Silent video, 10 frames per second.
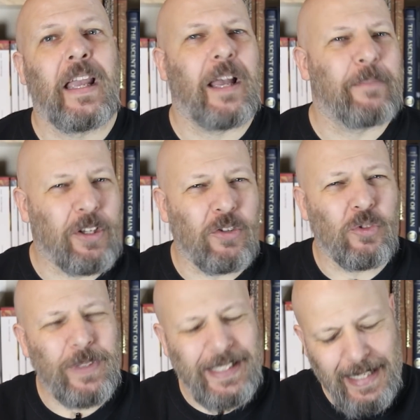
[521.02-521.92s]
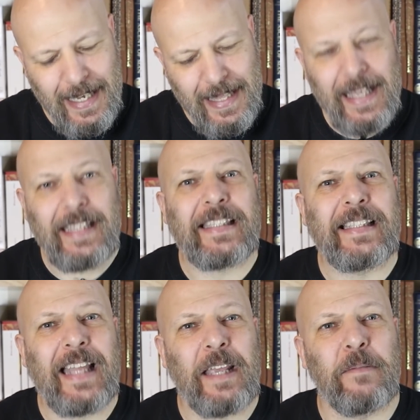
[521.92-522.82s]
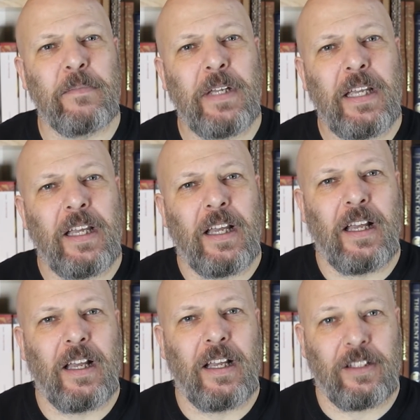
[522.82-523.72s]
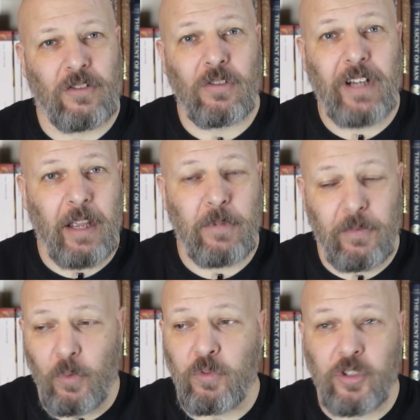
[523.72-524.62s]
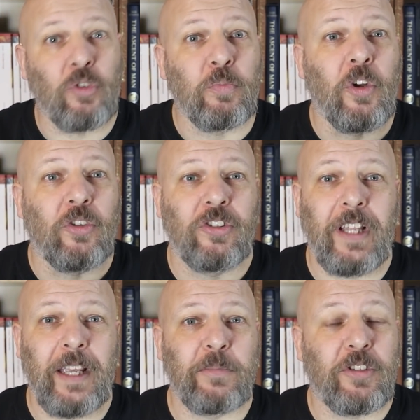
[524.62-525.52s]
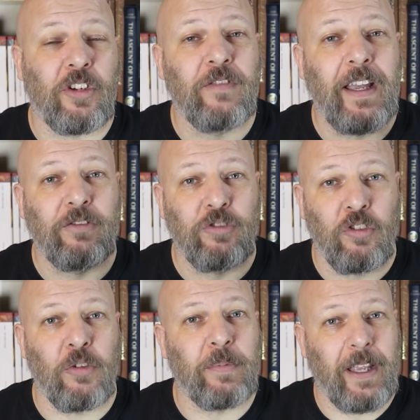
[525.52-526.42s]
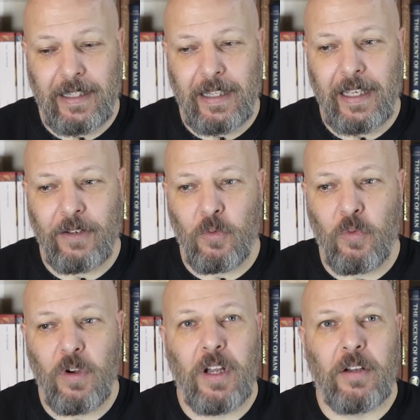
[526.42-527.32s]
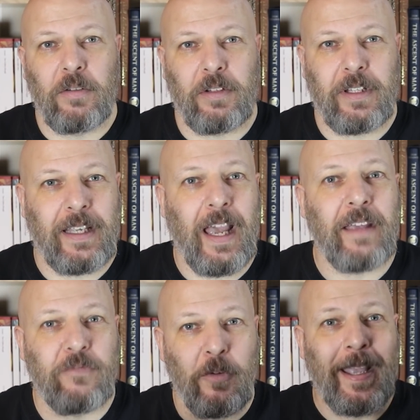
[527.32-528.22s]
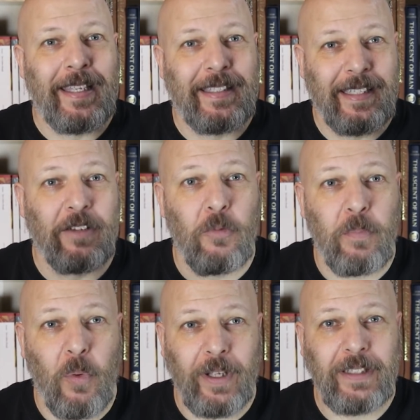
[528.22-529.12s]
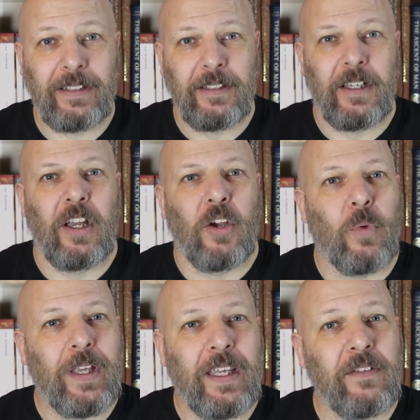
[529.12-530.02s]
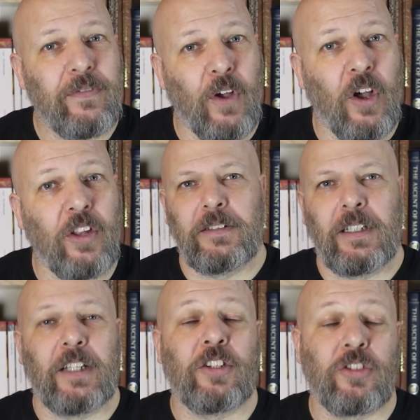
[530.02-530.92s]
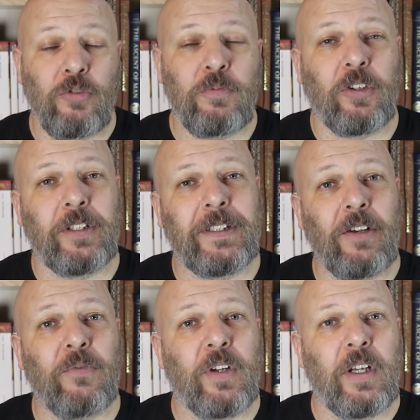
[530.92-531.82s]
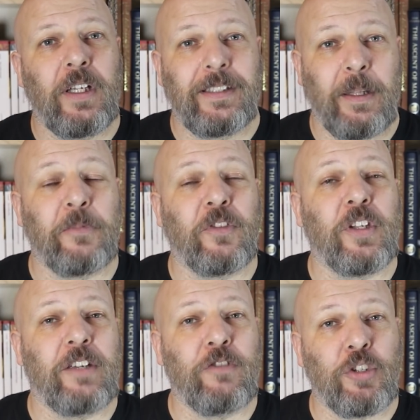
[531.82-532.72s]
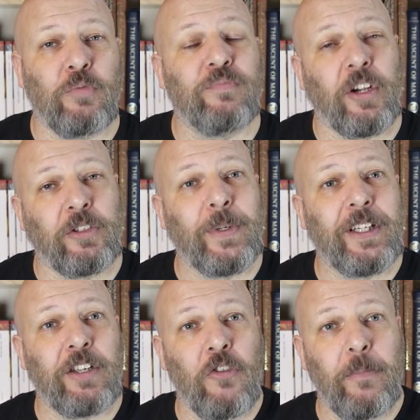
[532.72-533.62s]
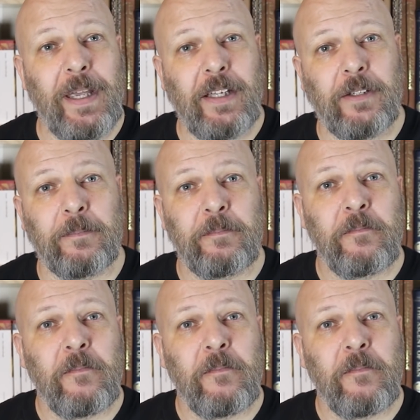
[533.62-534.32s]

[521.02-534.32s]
And because we see this name uh, cognate with all the storm gods' names around Europe, they all came from a single point, we can infer and the storm god himself stemmed from the original Proto-Indo-European.